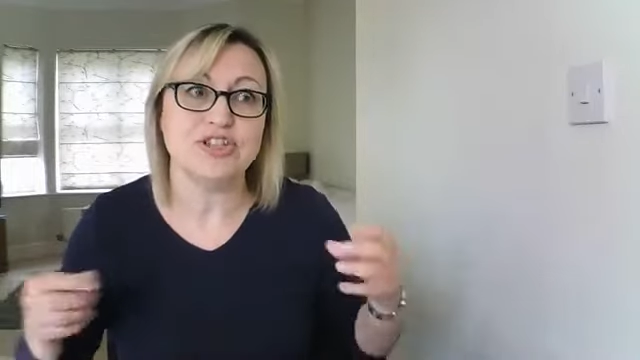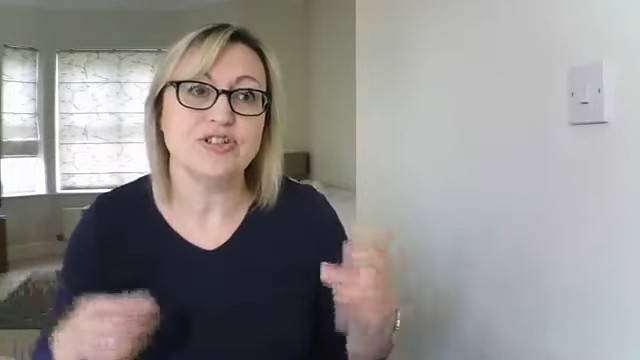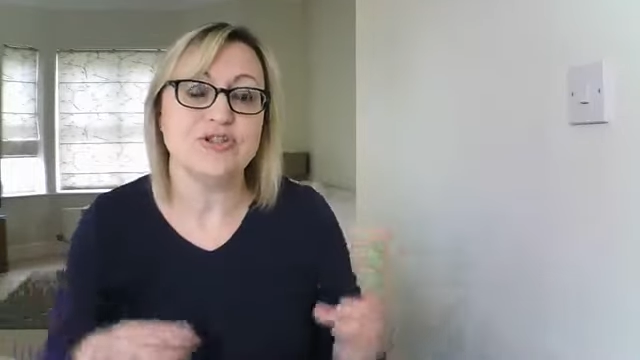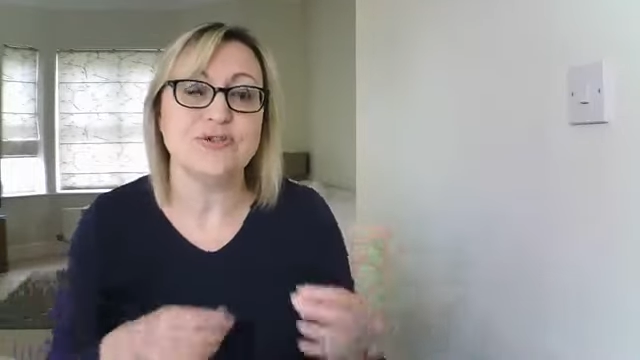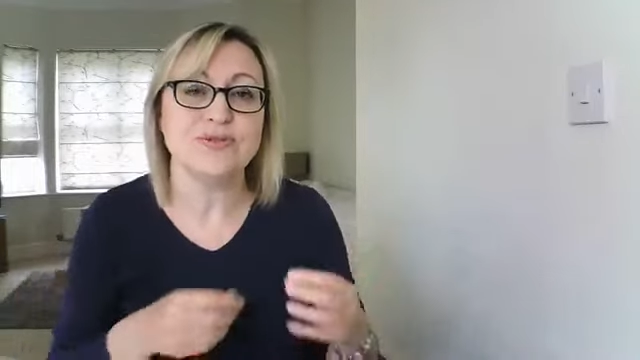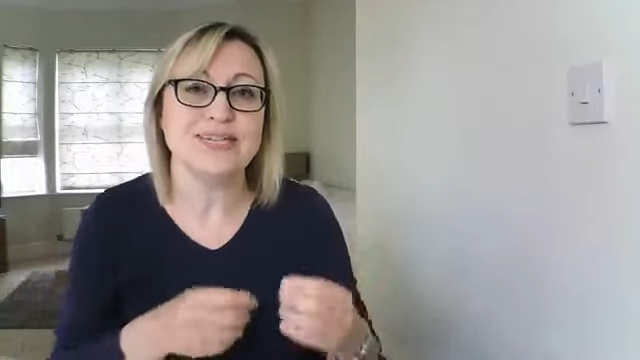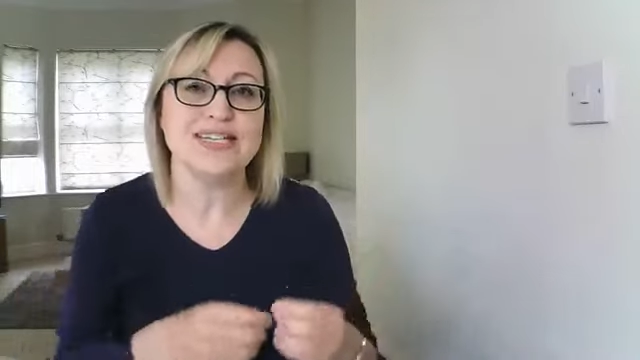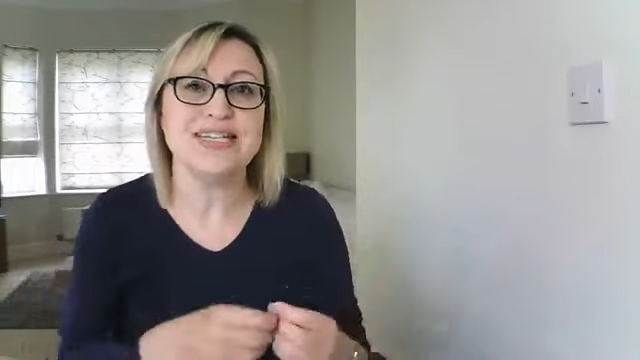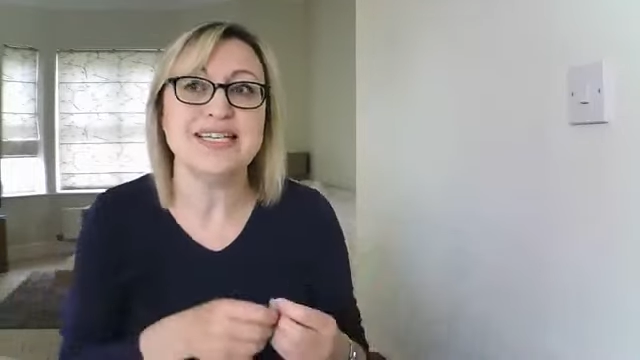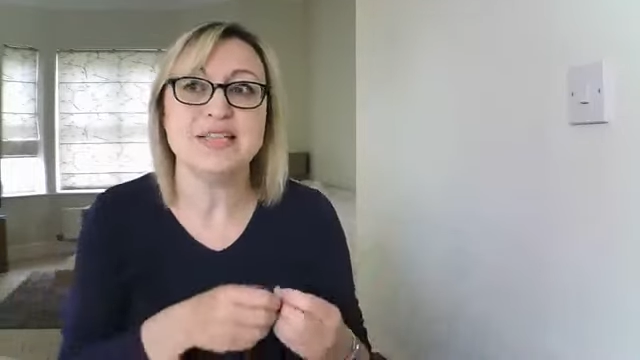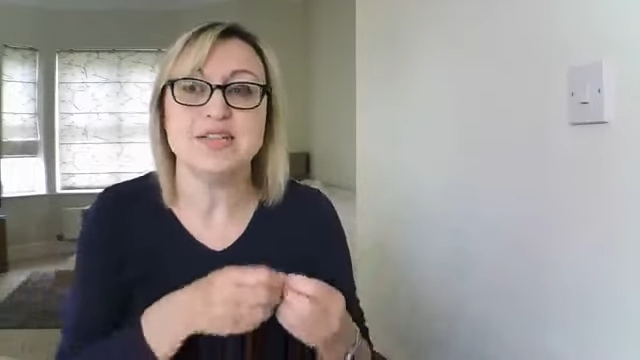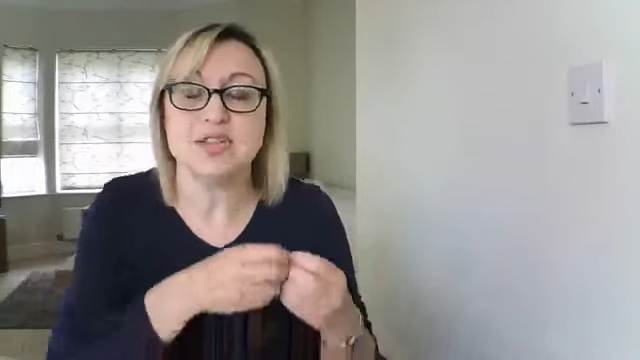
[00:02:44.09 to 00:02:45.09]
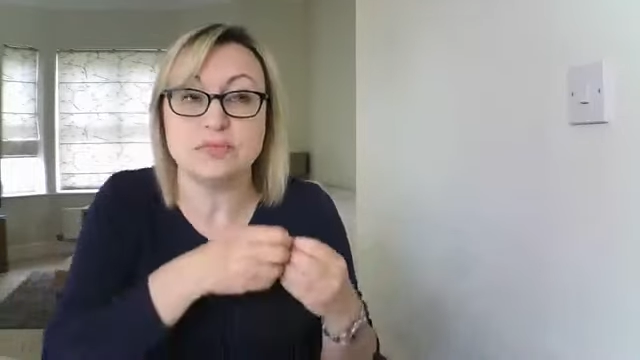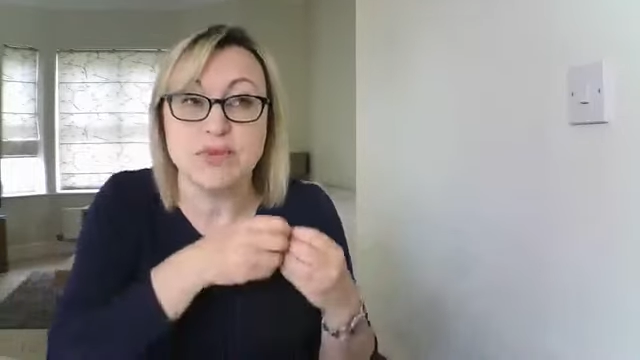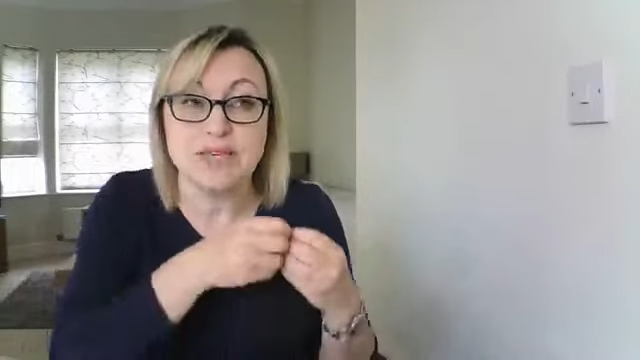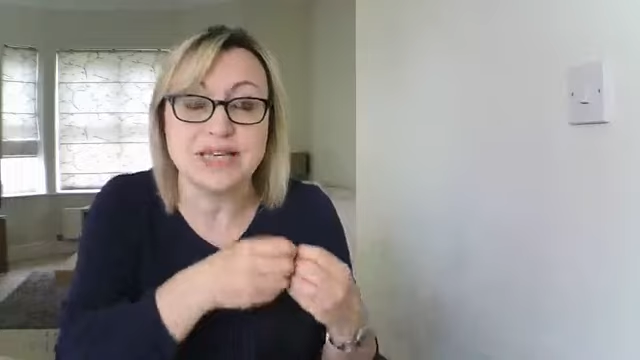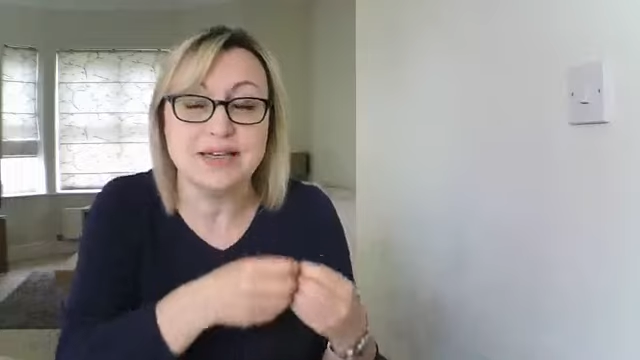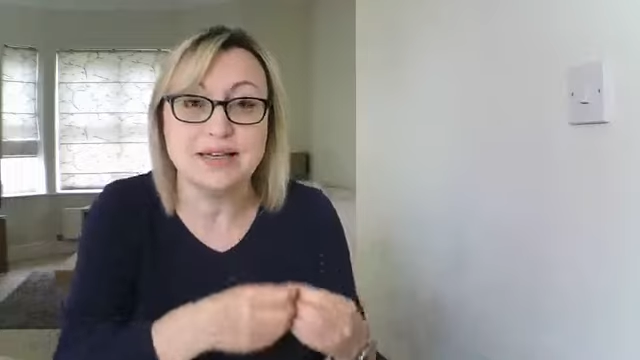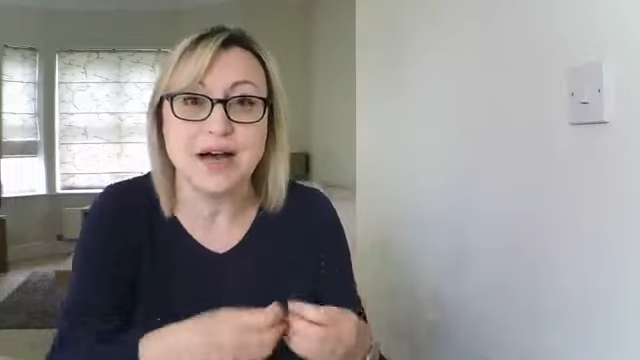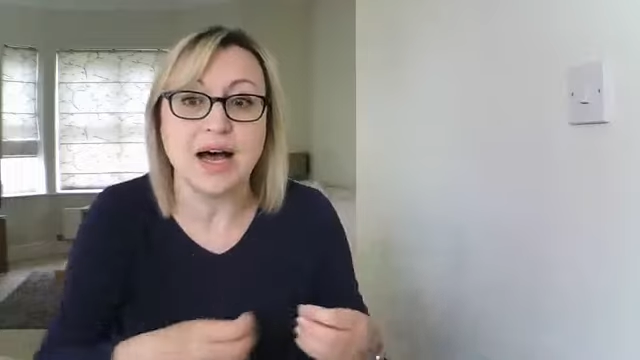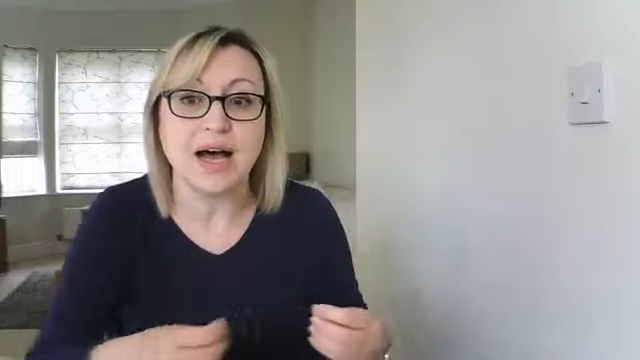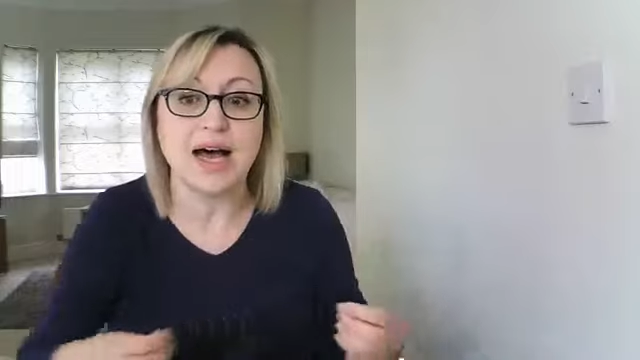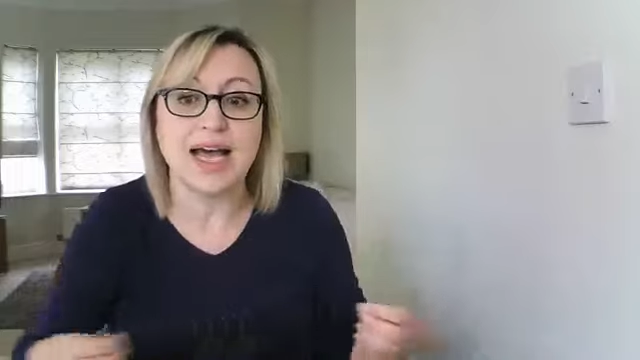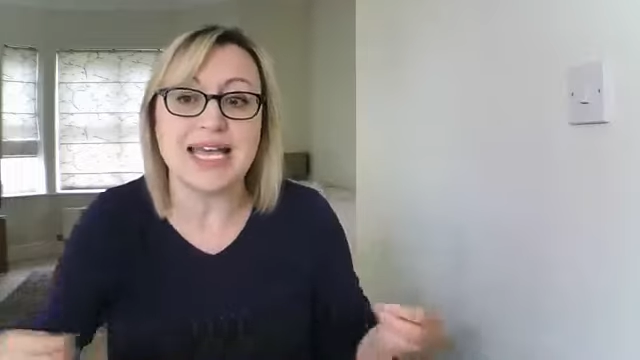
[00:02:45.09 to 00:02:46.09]
You do need to be
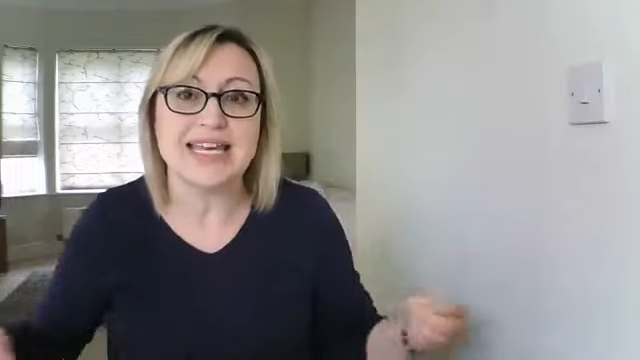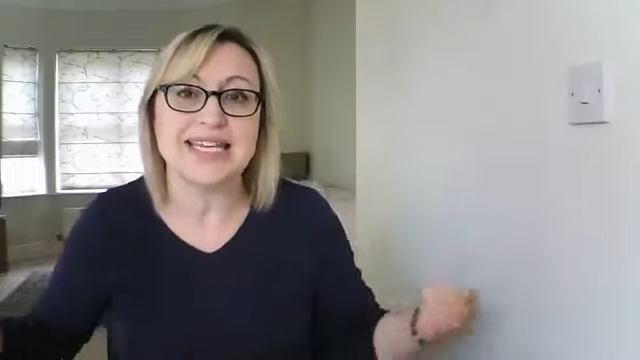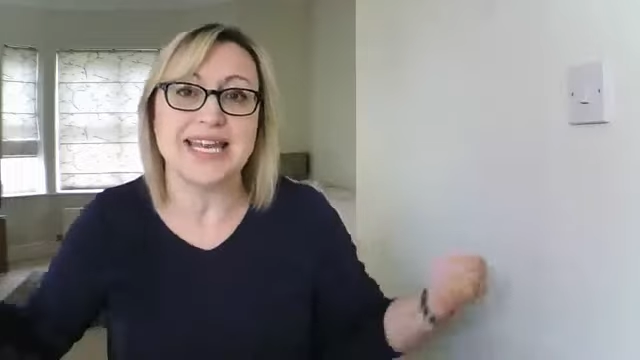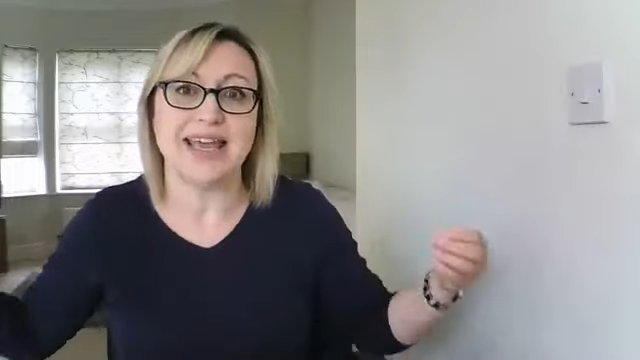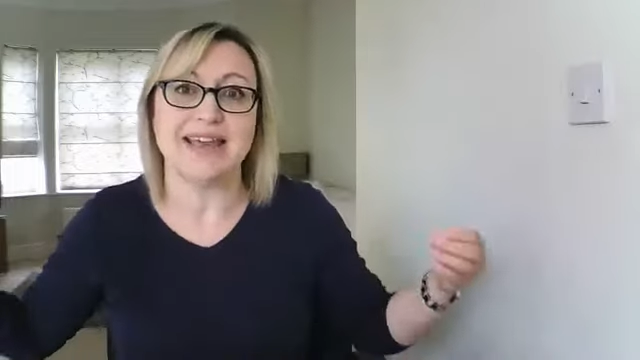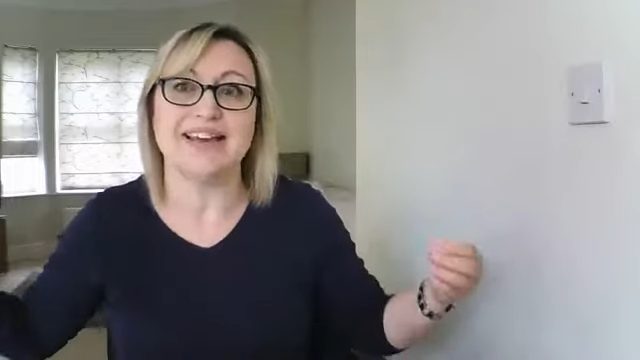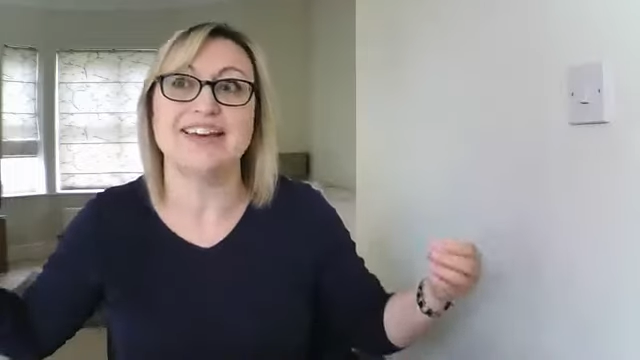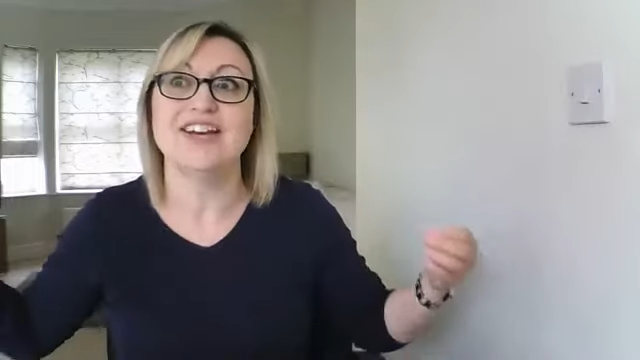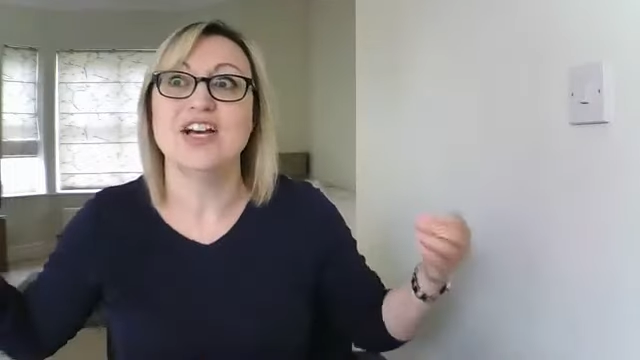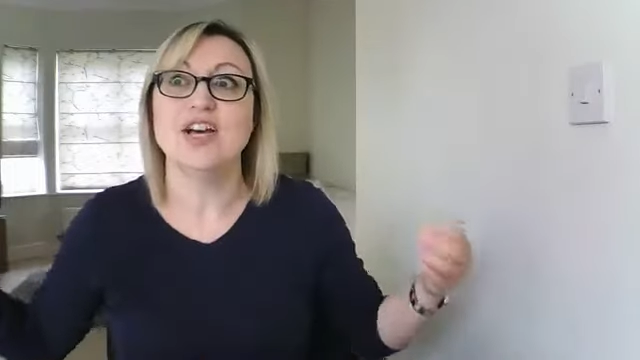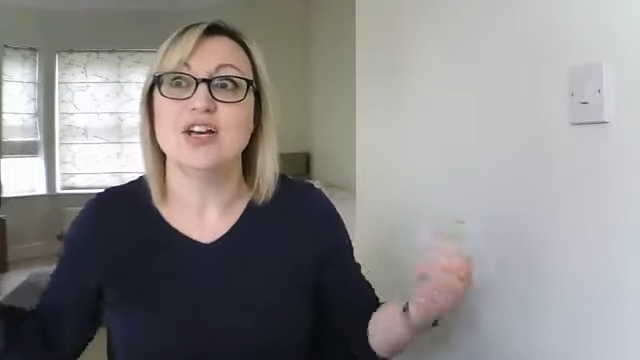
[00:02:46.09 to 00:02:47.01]
guiding